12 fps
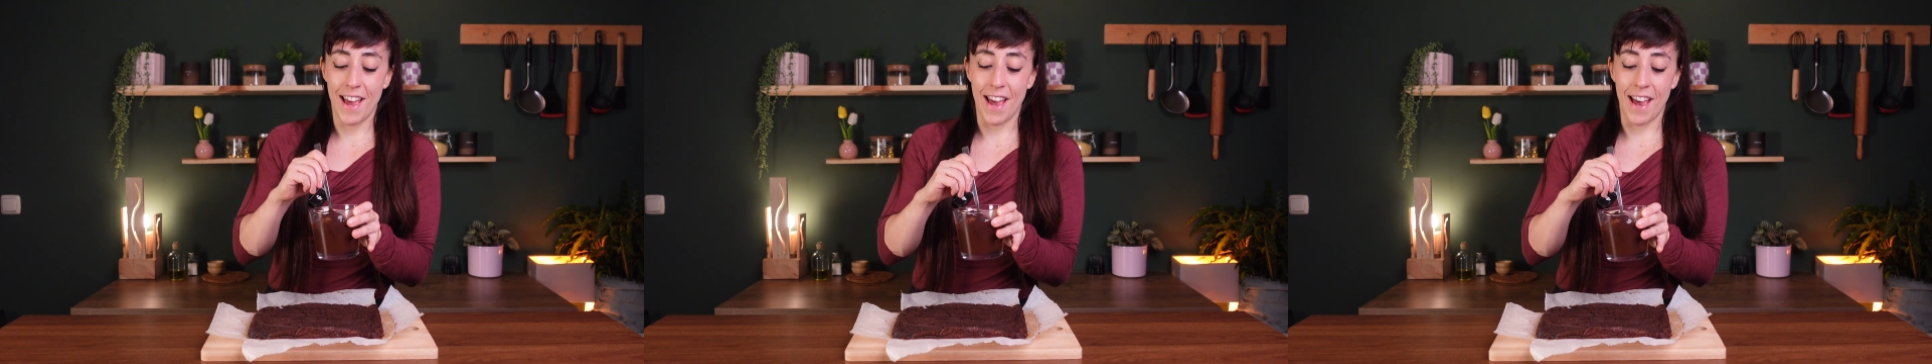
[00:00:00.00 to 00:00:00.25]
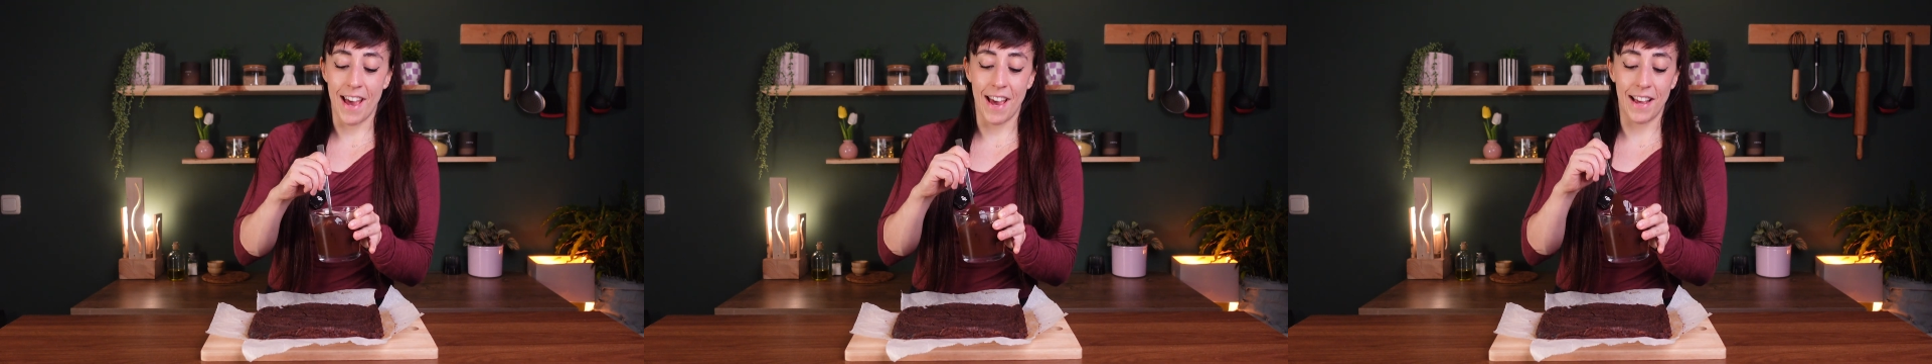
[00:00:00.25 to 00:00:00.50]

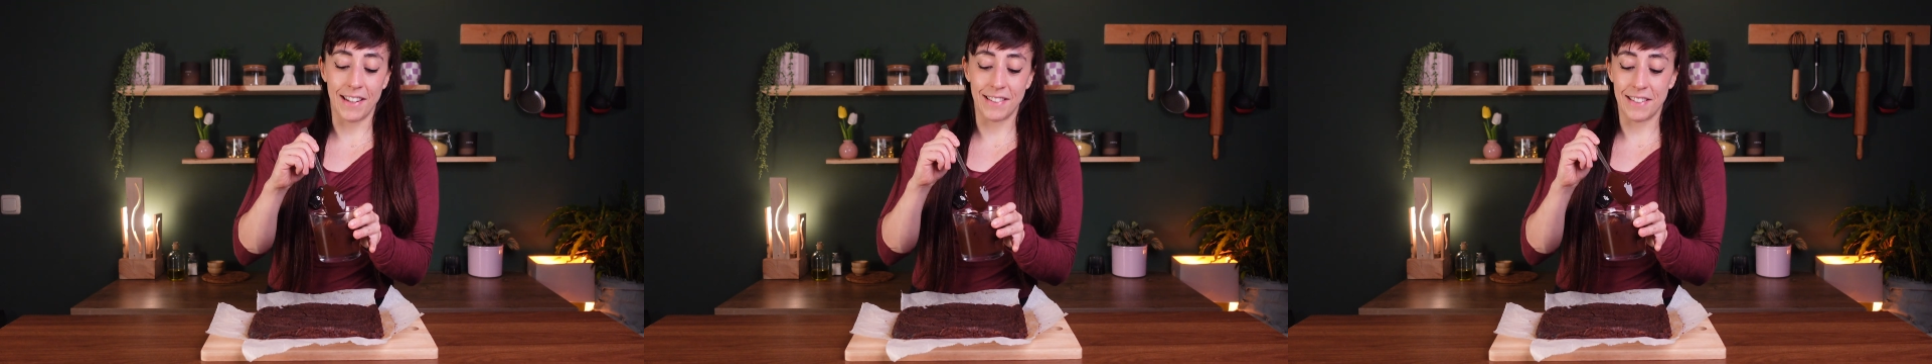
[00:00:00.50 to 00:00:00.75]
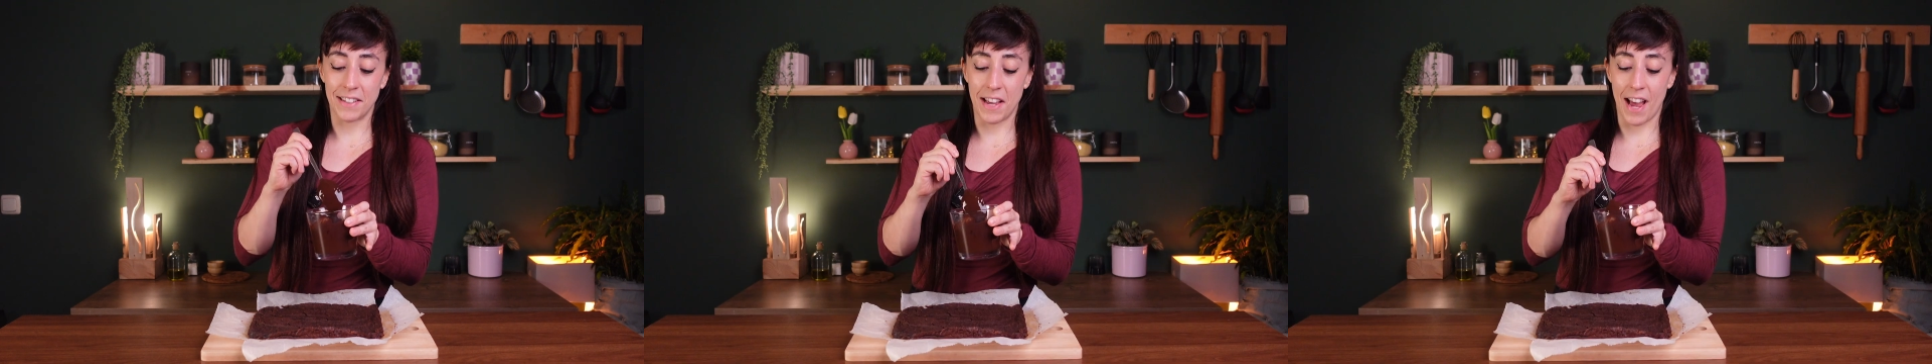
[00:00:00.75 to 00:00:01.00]
And
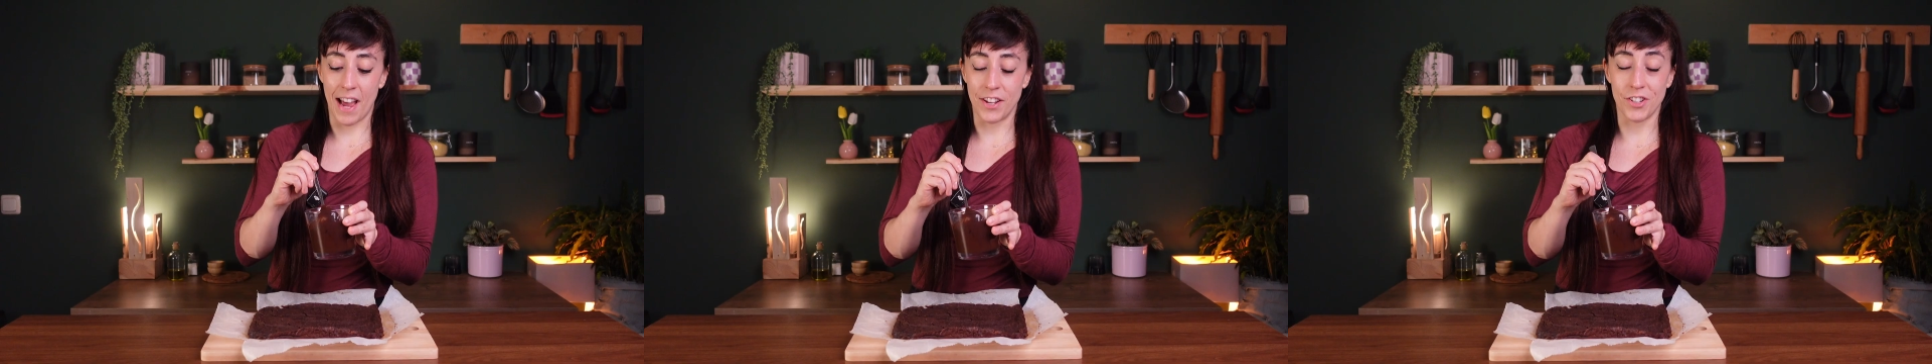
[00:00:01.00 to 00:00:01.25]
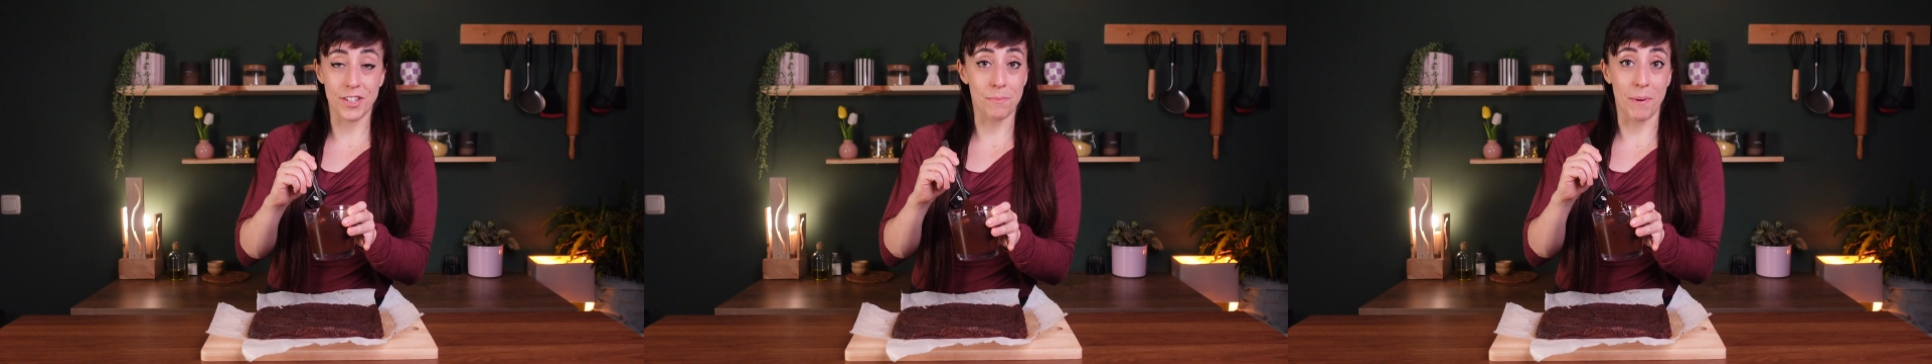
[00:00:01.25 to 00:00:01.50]
I
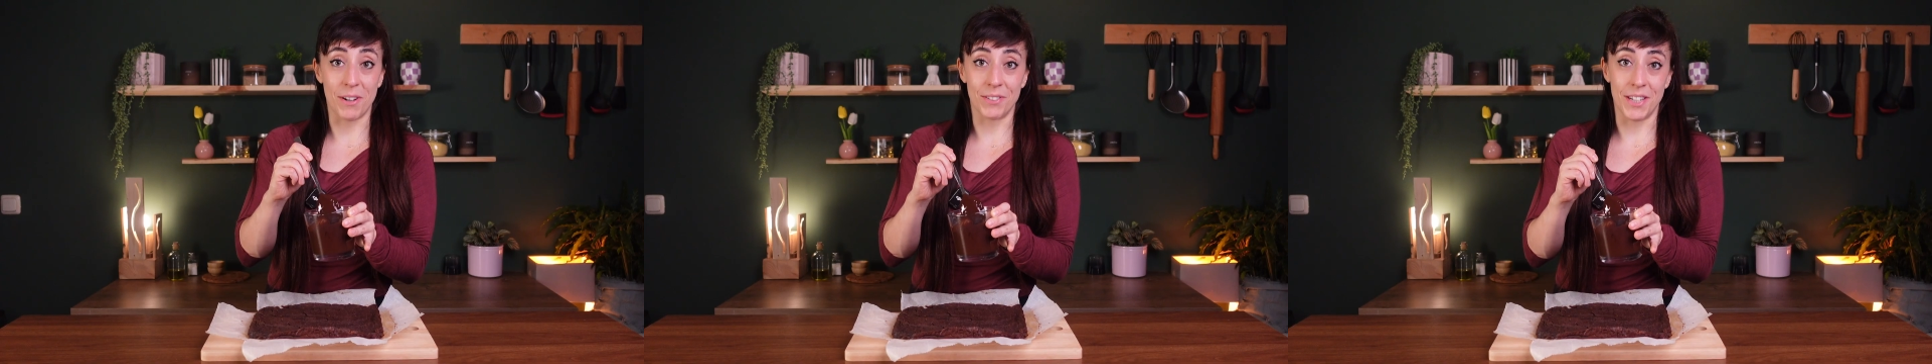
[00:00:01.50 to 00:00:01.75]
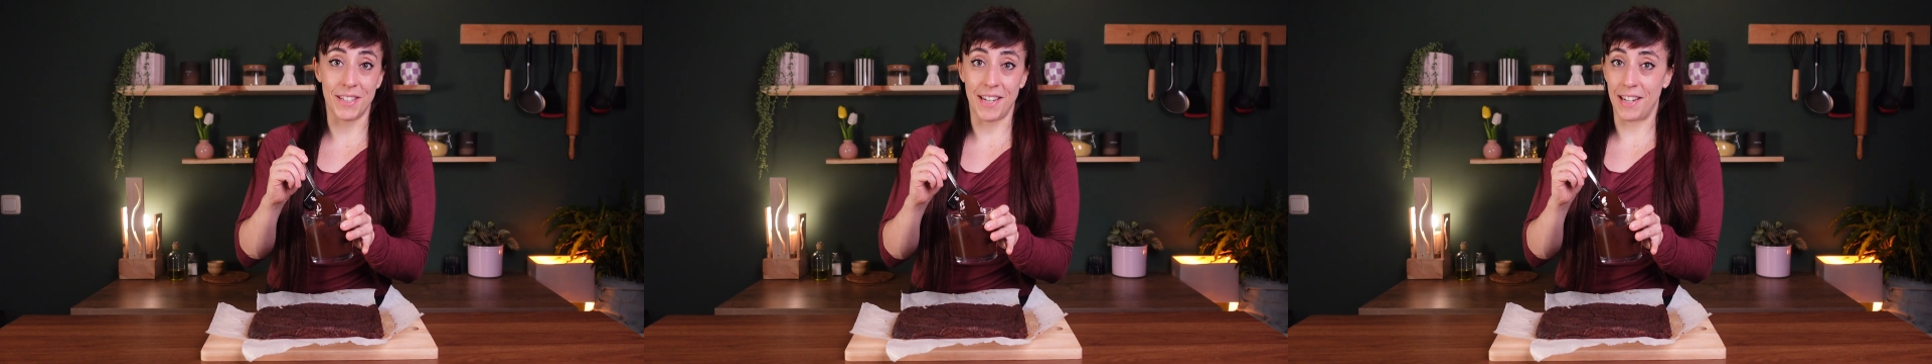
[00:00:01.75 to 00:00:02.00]
just
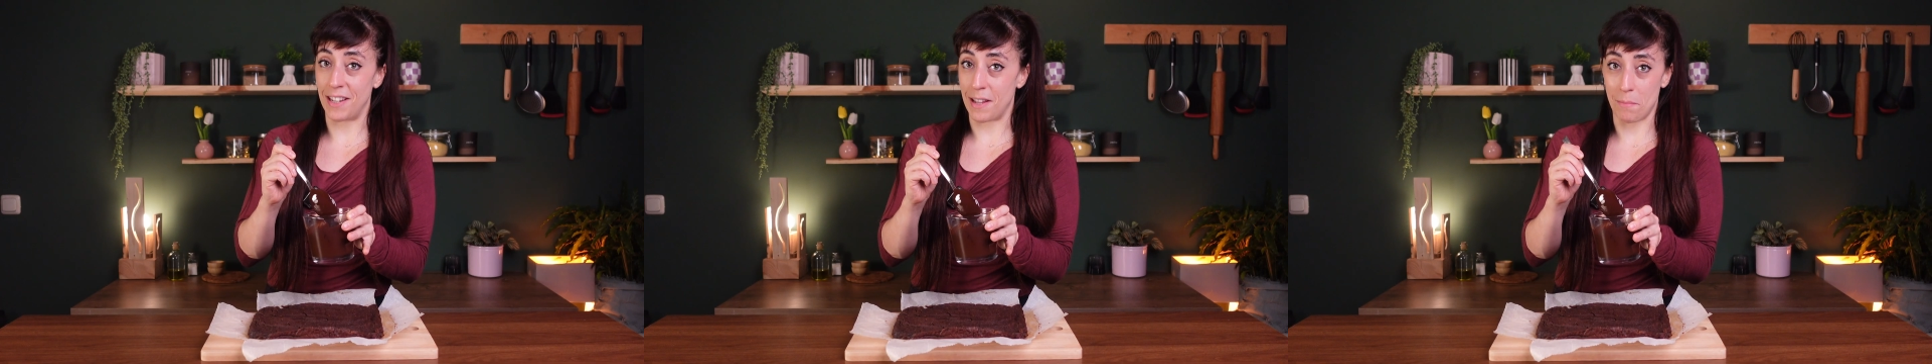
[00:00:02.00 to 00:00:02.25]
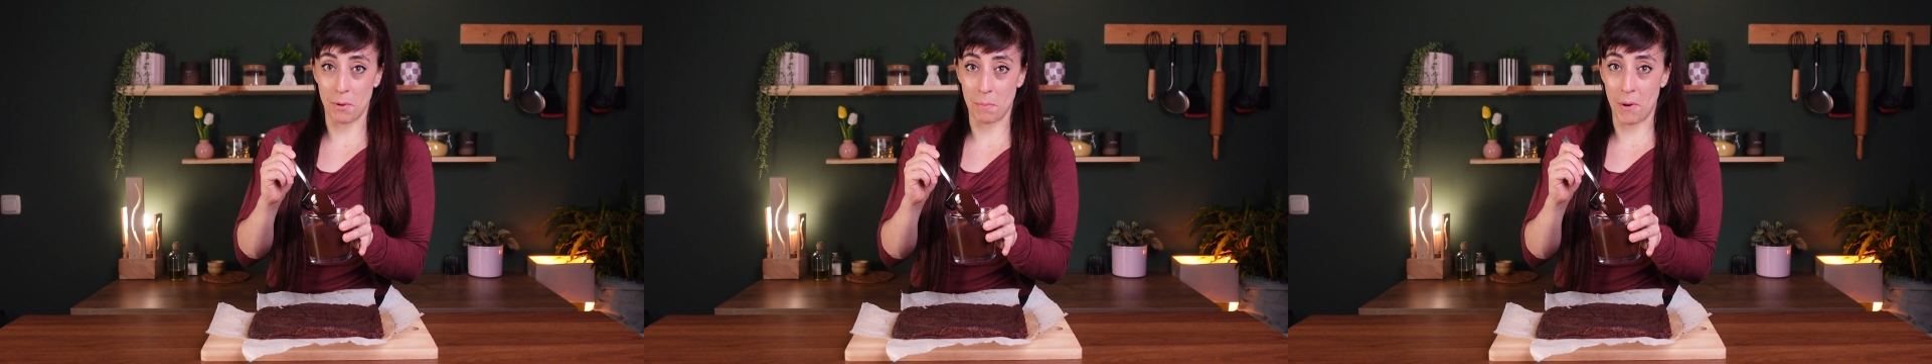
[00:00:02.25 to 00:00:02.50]
melt it in the
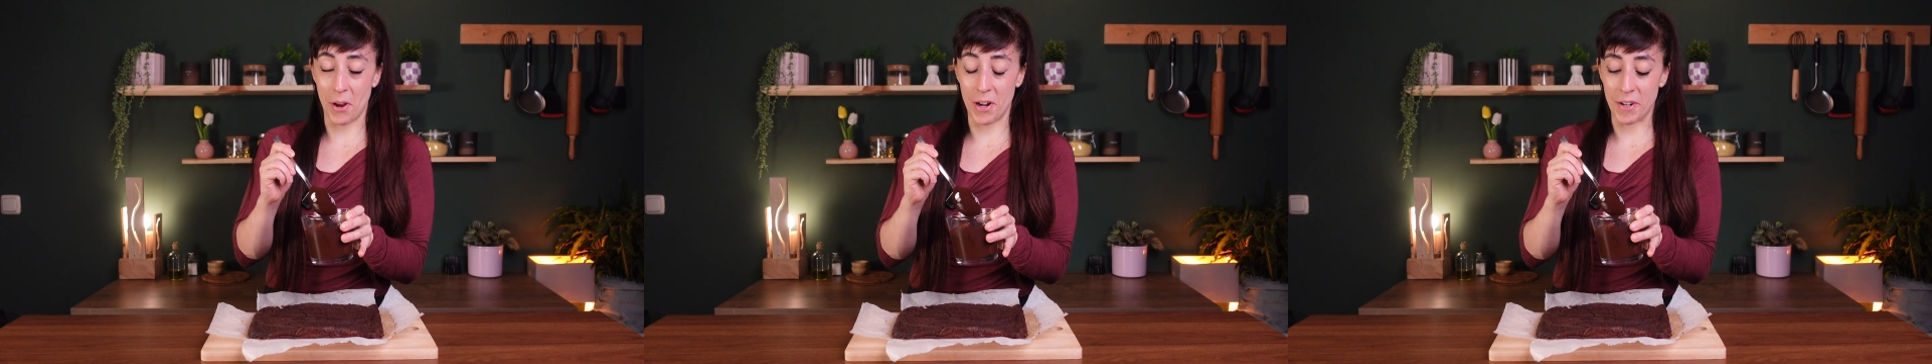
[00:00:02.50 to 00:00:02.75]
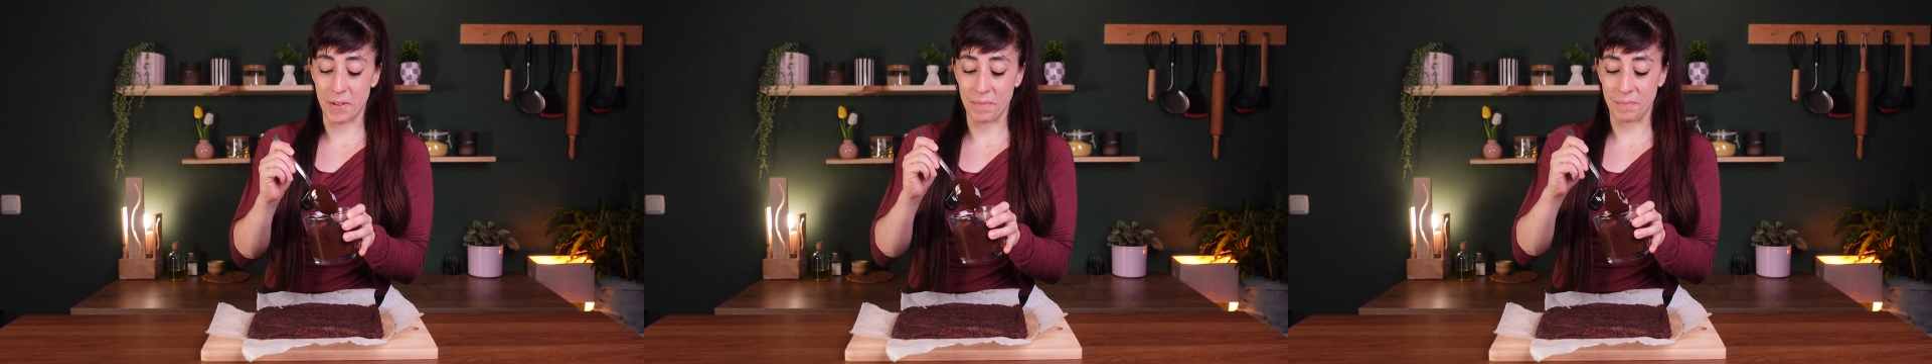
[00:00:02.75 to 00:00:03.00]
double boiler.